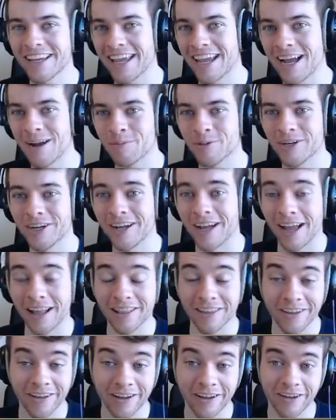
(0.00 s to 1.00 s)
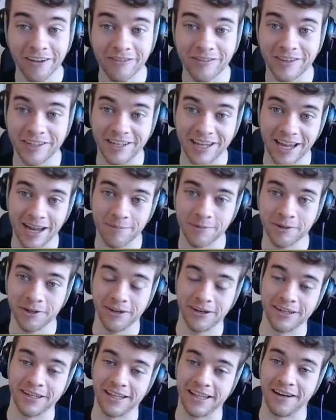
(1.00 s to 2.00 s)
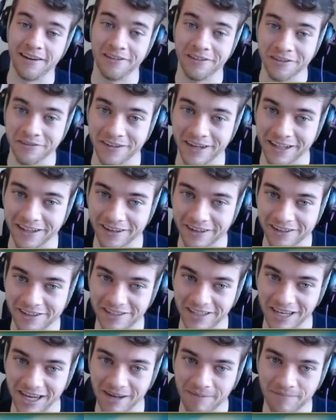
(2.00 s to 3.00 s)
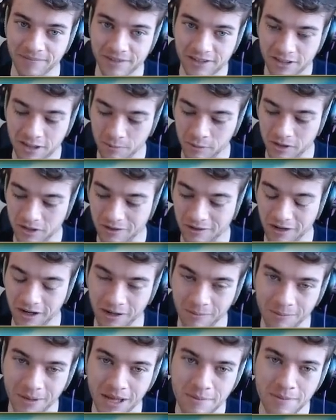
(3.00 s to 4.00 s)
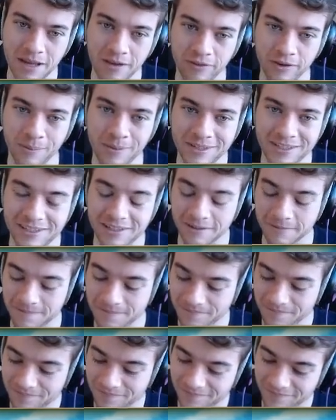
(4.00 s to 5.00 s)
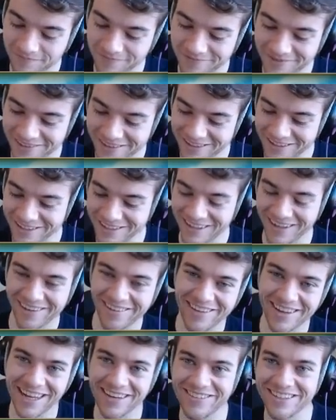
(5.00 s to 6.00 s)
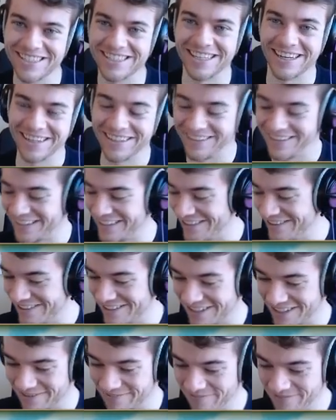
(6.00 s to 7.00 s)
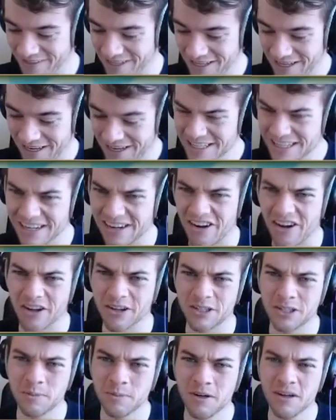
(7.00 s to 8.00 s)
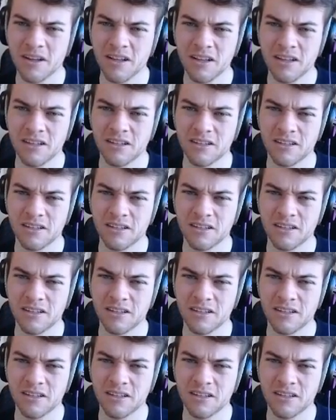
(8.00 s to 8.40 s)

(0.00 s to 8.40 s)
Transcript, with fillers: Abra. I love Kadabra, and I love Alakazam. Super strong. Bye-bye, Feebas. I'm excited to use him. He's an Ultra Ball?